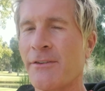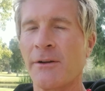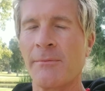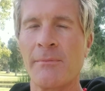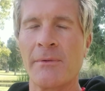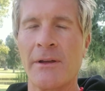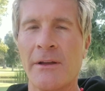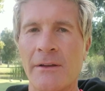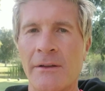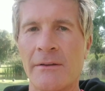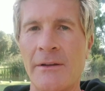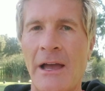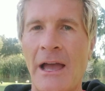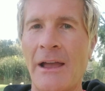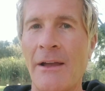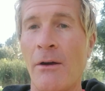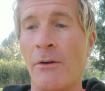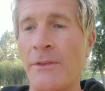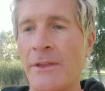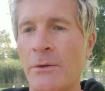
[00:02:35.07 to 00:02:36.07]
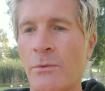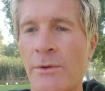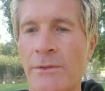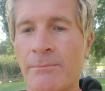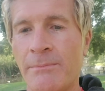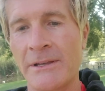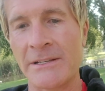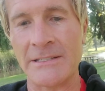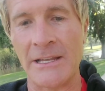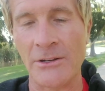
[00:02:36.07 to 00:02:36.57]

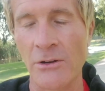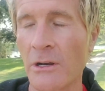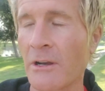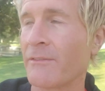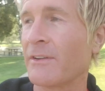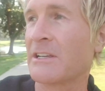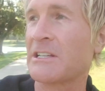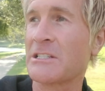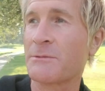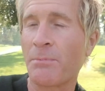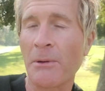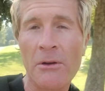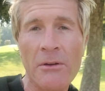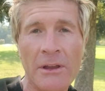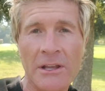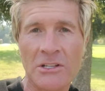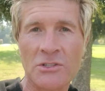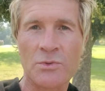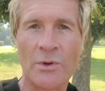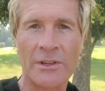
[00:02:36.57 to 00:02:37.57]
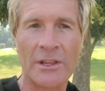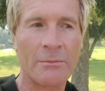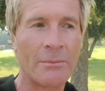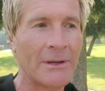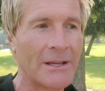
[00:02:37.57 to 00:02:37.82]
because I don't have experience with it,